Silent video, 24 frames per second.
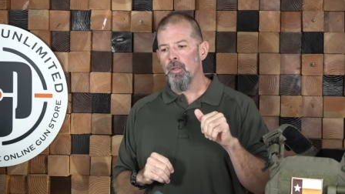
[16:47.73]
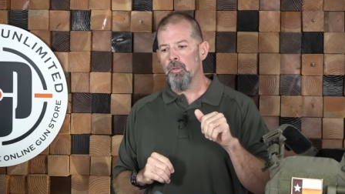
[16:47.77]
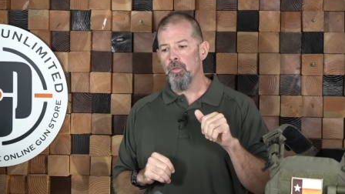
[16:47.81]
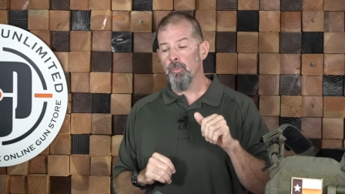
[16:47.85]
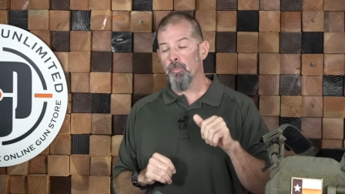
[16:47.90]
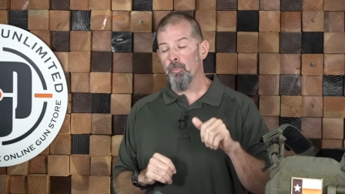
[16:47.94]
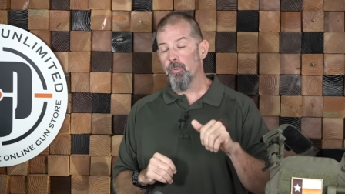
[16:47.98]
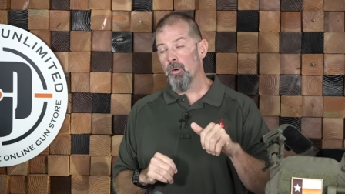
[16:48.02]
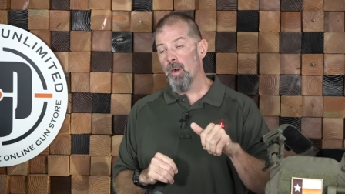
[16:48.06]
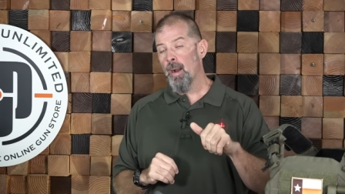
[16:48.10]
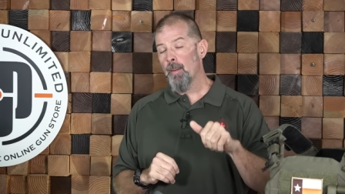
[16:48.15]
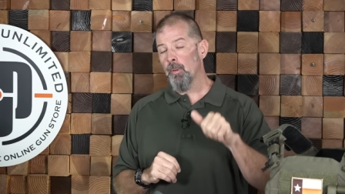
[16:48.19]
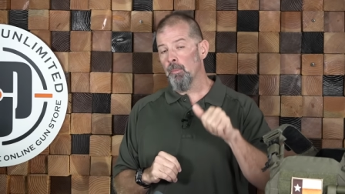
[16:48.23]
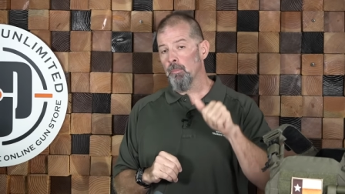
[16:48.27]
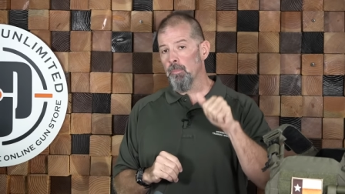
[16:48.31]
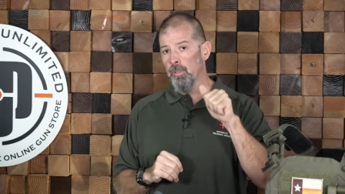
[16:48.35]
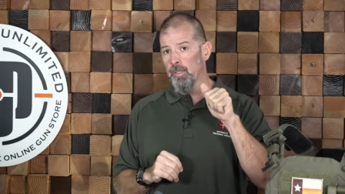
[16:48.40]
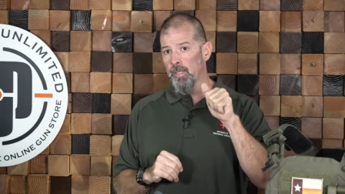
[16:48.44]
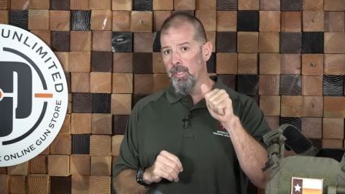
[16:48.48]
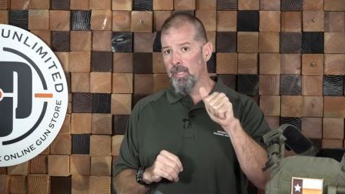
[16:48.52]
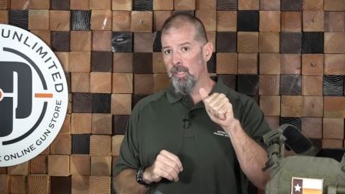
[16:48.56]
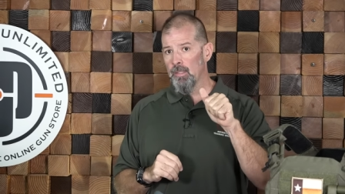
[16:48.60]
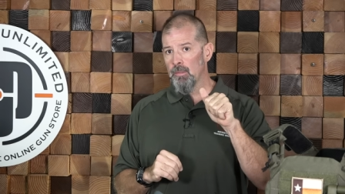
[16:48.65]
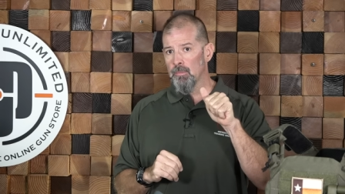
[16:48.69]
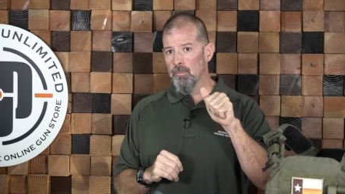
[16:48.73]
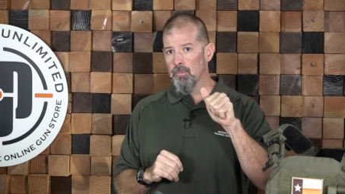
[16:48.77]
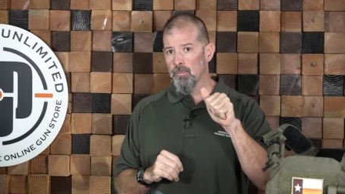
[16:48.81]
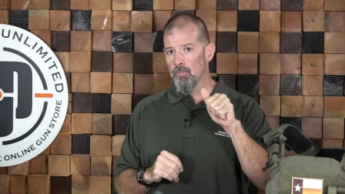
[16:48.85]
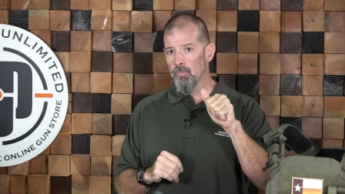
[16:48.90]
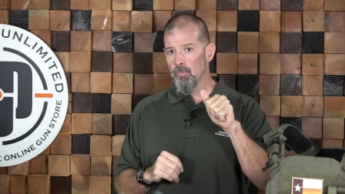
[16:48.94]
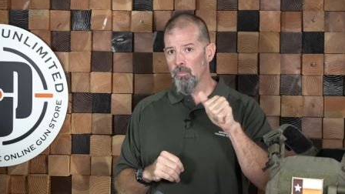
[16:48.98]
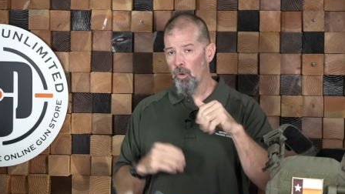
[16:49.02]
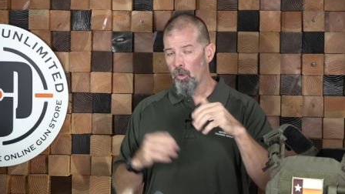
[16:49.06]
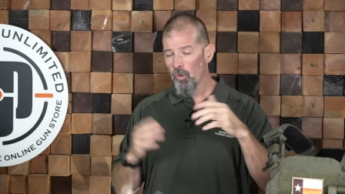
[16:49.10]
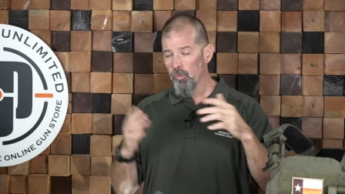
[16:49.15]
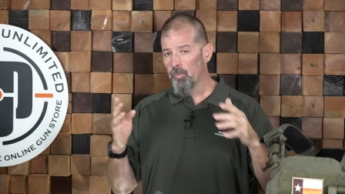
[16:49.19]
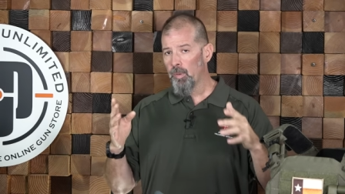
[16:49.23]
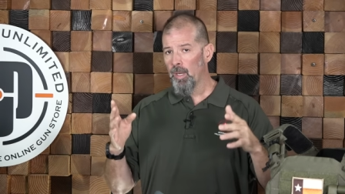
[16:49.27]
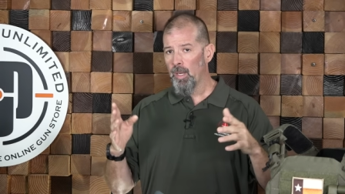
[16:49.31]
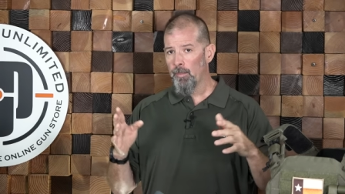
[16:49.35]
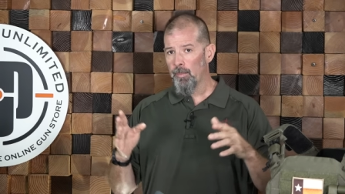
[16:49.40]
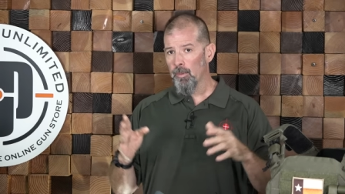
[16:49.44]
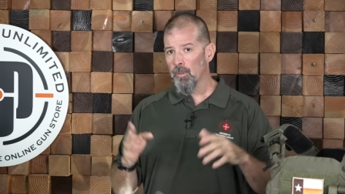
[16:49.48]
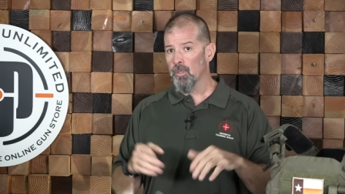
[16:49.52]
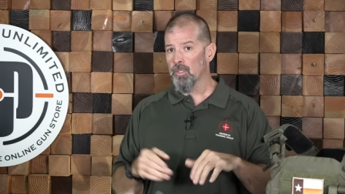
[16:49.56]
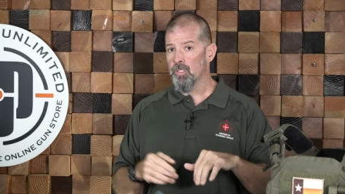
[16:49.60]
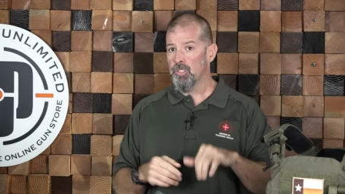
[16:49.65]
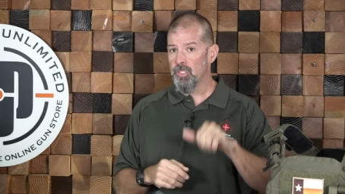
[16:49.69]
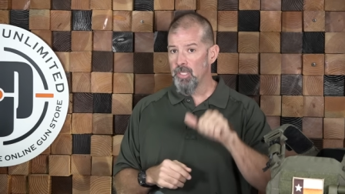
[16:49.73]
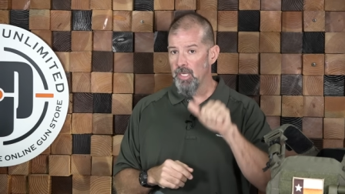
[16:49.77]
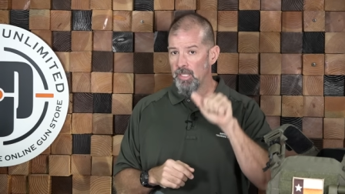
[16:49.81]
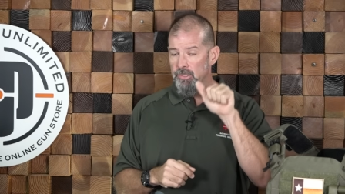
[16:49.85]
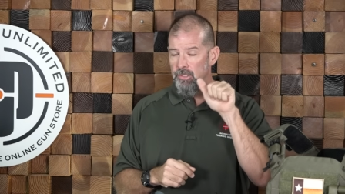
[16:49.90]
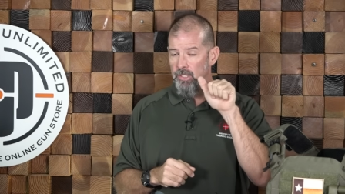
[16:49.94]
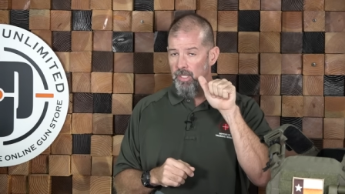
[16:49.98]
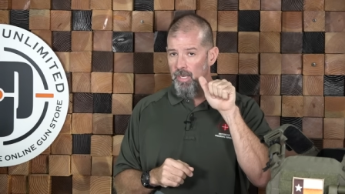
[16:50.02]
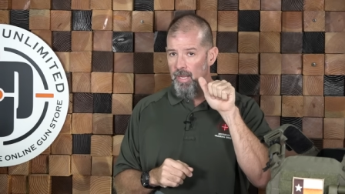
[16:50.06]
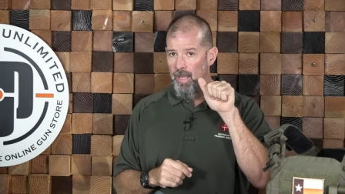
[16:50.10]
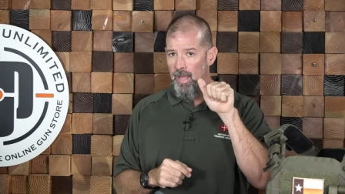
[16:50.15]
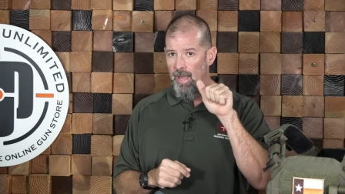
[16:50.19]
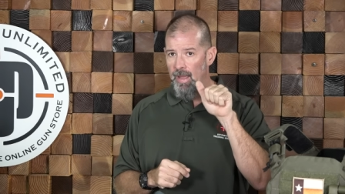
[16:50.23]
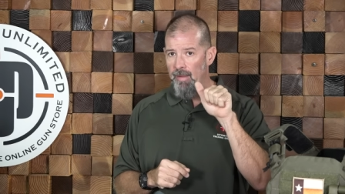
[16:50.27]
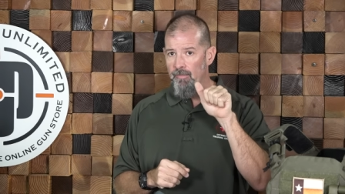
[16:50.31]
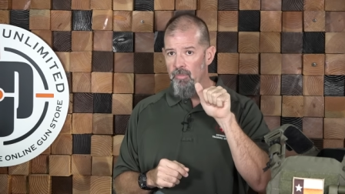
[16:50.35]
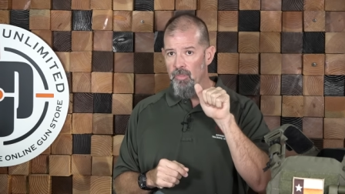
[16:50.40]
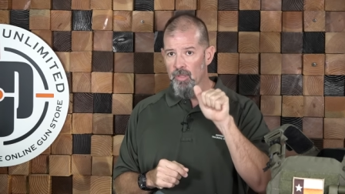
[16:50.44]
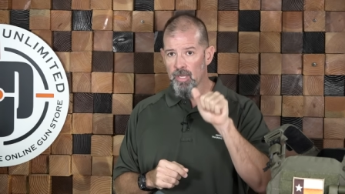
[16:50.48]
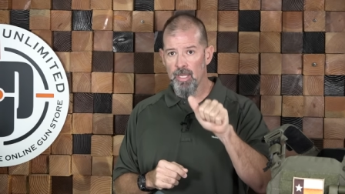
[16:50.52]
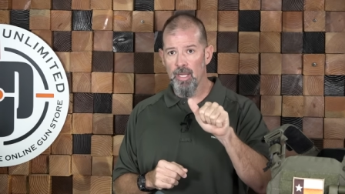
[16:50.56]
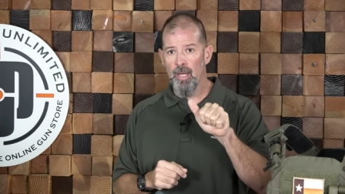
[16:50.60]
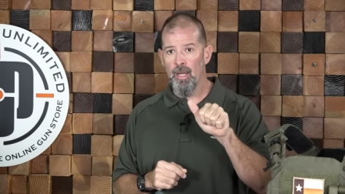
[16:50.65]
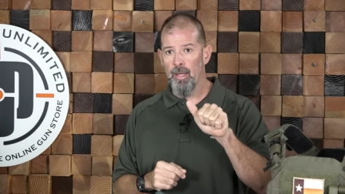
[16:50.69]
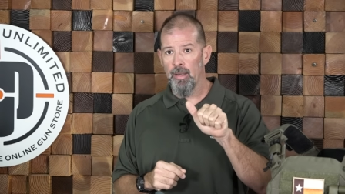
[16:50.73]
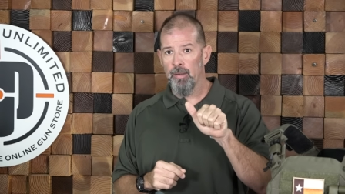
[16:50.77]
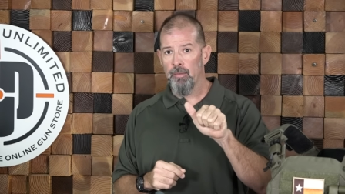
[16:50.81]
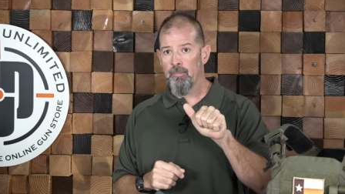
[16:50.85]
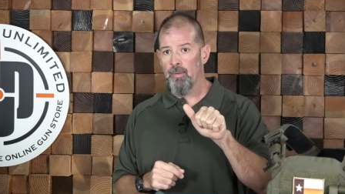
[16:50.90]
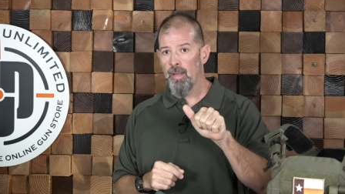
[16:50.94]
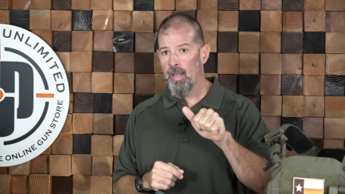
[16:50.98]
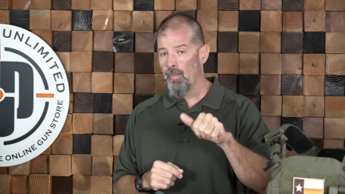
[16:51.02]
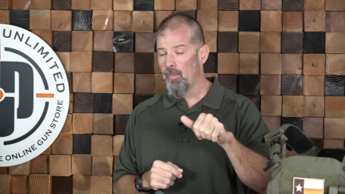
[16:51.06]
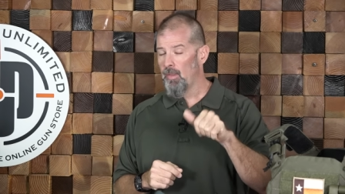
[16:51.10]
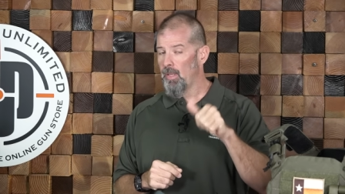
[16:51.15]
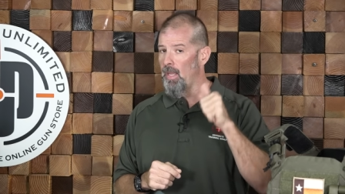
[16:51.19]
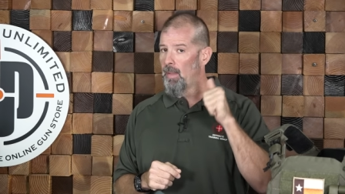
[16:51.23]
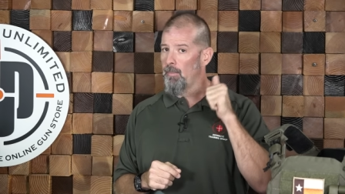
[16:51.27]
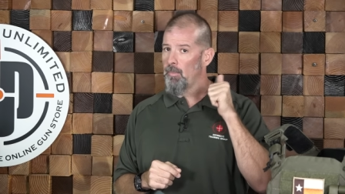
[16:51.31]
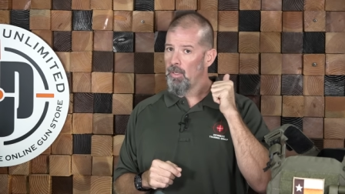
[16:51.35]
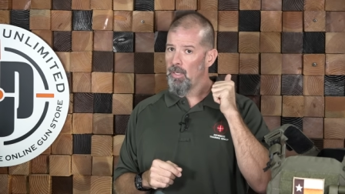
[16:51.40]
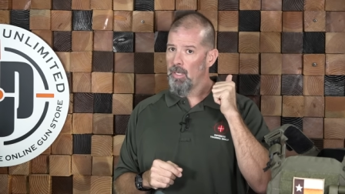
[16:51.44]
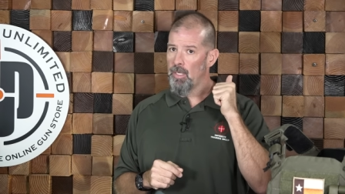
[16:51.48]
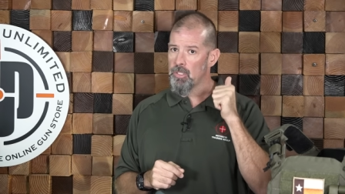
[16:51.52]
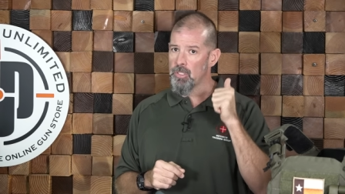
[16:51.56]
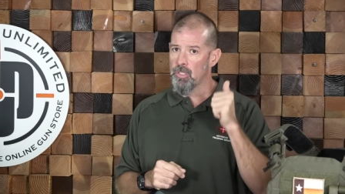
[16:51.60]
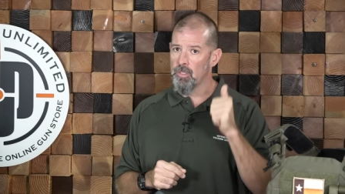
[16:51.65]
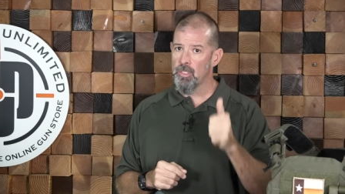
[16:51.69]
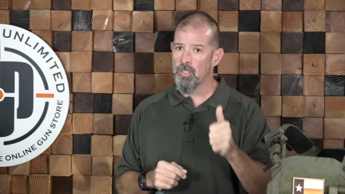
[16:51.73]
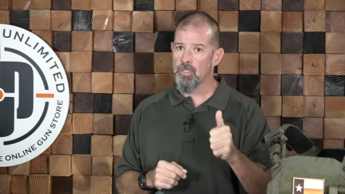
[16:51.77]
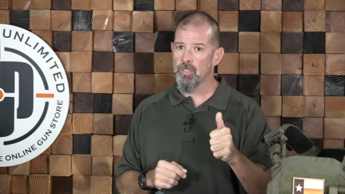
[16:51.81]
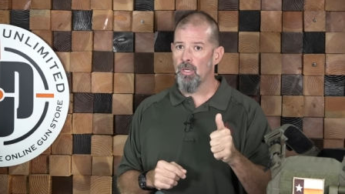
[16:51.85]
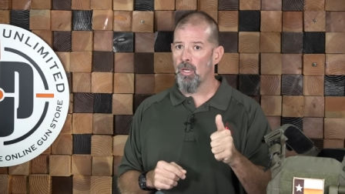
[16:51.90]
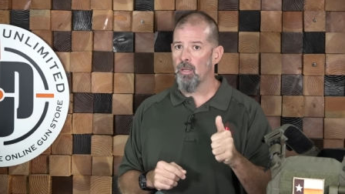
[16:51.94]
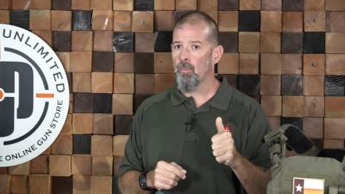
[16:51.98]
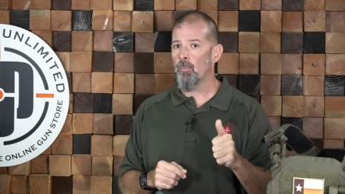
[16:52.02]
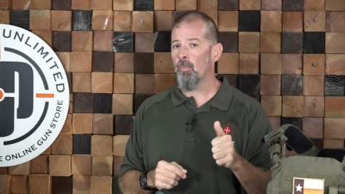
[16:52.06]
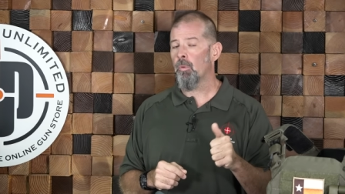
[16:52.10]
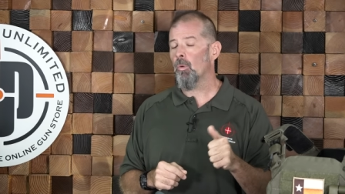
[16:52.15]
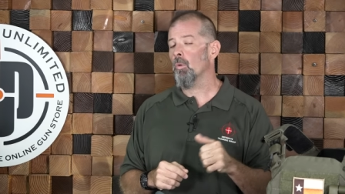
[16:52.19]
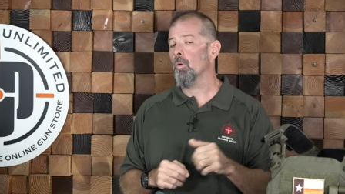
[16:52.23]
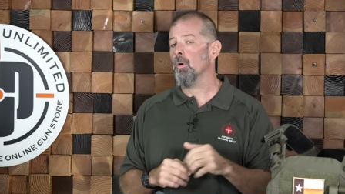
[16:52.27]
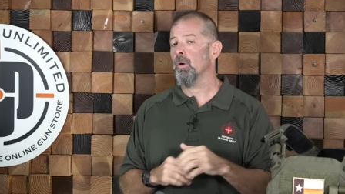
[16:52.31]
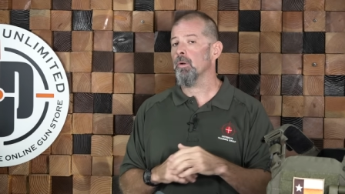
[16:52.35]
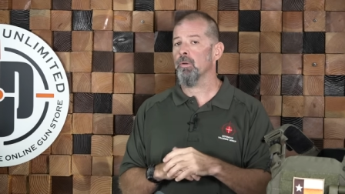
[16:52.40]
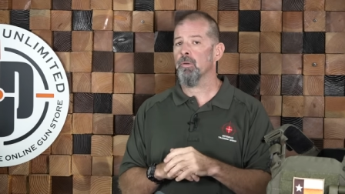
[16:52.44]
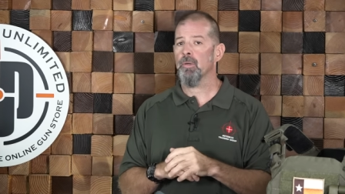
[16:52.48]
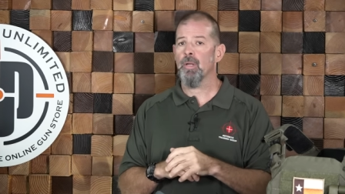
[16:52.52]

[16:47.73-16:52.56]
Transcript: you're probably most people are just going to have the gun and the ammunition that's on board.